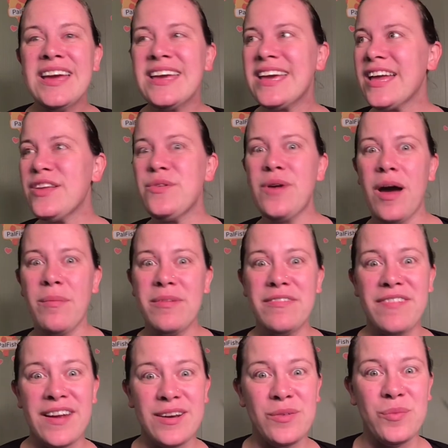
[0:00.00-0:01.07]
Can you help me
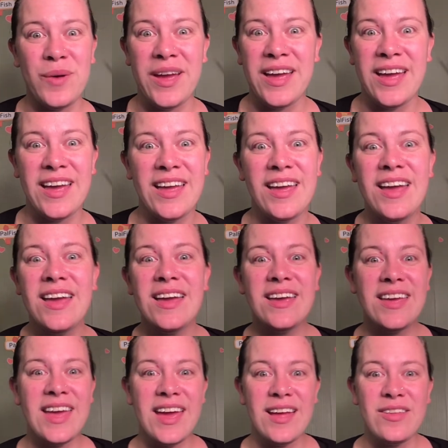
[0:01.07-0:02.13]
find a wig?
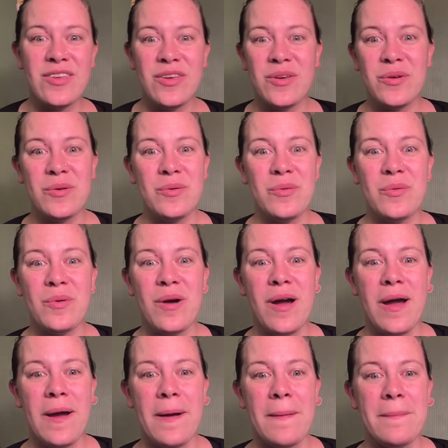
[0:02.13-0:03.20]
Can you,
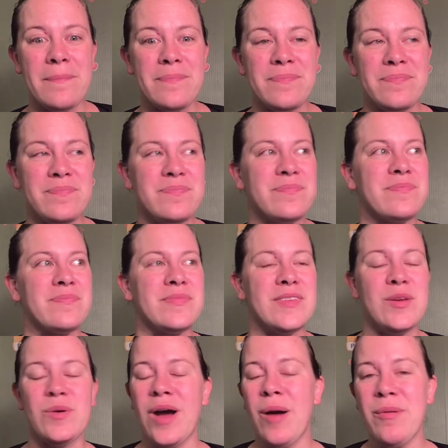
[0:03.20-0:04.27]
um,
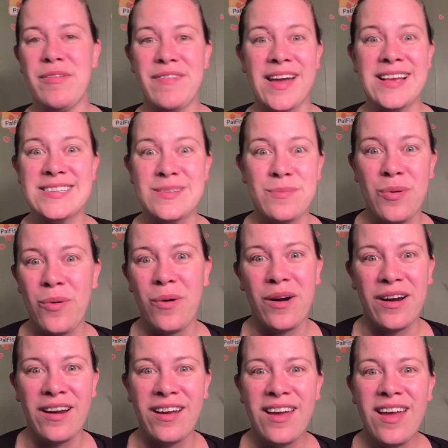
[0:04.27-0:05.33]
you know, help me find
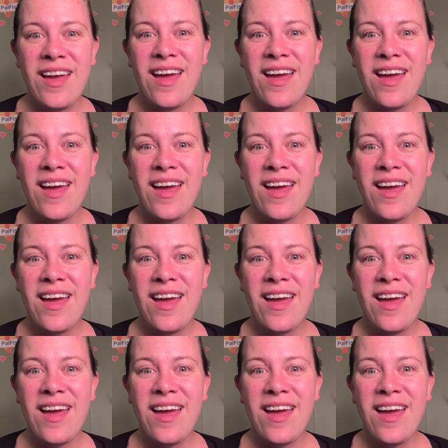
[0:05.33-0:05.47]
support?